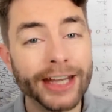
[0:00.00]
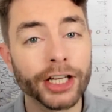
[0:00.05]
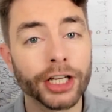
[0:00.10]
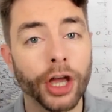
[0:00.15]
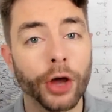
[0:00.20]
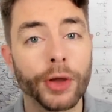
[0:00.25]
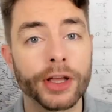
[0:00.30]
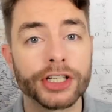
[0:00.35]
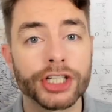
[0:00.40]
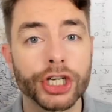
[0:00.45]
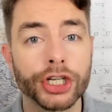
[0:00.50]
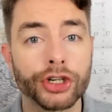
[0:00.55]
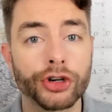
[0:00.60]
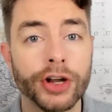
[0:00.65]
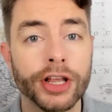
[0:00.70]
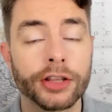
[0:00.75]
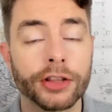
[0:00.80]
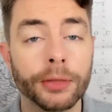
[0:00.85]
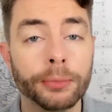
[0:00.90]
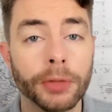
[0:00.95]
men are going to
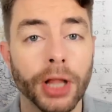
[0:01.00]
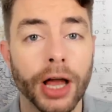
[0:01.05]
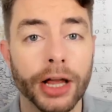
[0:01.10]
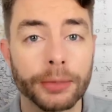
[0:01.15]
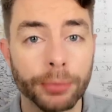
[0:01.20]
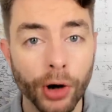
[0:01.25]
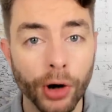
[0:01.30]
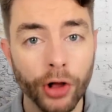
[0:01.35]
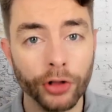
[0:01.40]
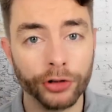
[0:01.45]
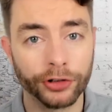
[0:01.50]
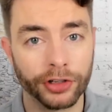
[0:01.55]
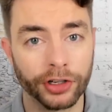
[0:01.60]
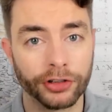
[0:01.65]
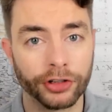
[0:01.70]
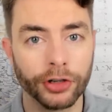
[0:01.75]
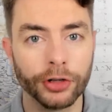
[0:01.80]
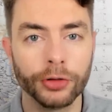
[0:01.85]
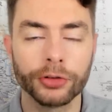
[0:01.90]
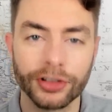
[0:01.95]
treat them like
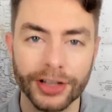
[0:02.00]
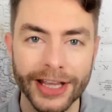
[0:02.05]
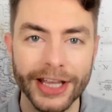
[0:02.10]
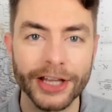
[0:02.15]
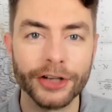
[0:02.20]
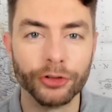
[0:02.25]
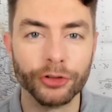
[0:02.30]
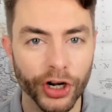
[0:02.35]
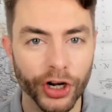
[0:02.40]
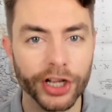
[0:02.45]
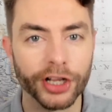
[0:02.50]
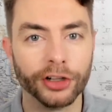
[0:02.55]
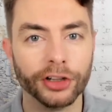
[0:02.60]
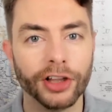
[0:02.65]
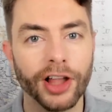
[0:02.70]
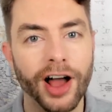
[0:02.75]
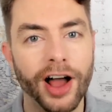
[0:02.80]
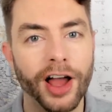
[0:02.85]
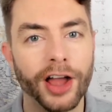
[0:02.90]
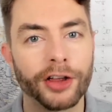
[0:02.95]
prostitutes in
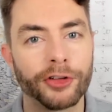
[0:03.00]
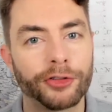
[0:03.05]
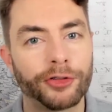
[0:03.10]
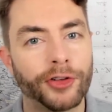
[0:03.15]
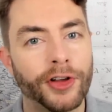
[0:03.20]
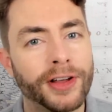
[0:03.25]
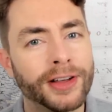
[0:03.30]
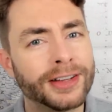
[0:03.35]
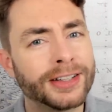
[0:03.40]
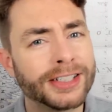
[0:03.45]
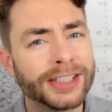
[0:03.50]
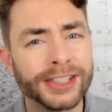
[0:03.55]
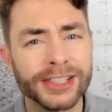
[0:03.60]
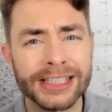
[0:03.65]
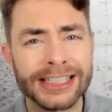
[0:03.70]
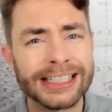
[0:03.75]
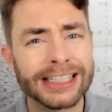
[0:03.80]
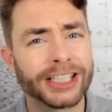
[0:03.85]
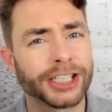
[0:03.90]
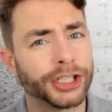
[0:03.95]
real life.
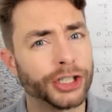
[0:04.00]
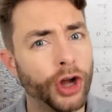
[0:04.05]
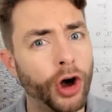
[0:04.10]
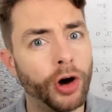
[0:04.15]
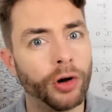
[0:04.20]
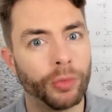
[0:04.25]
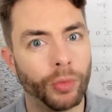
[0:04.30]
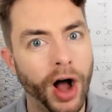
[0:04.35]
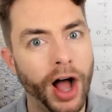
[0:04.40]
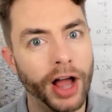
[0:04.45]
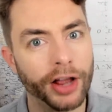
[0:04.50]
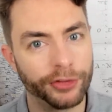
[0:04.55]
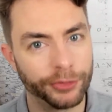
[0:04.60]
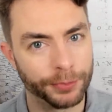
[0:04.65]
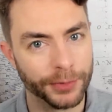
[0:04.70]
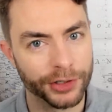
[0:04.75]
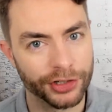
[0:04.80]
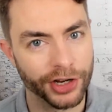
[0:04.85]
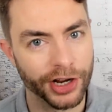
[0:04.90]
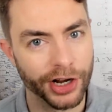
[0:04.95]
And that's not wife